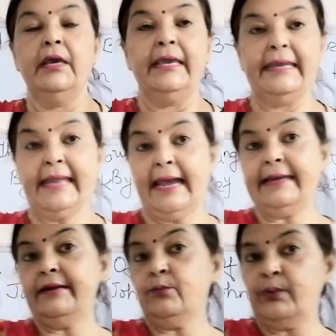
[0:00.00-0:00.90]
He
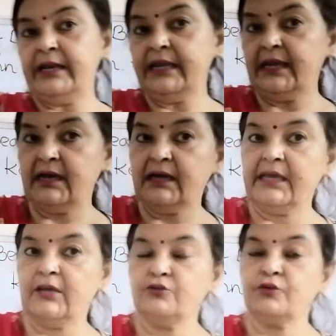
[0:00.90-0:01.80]
died at a very young
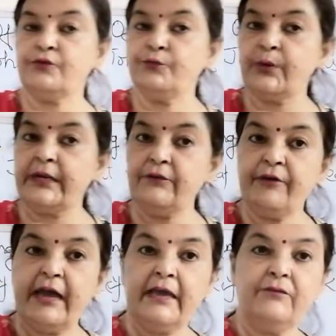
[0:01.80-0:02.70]
age of
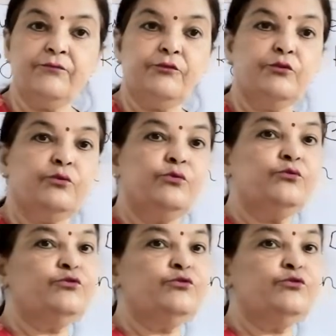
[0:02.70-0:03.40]
25 due to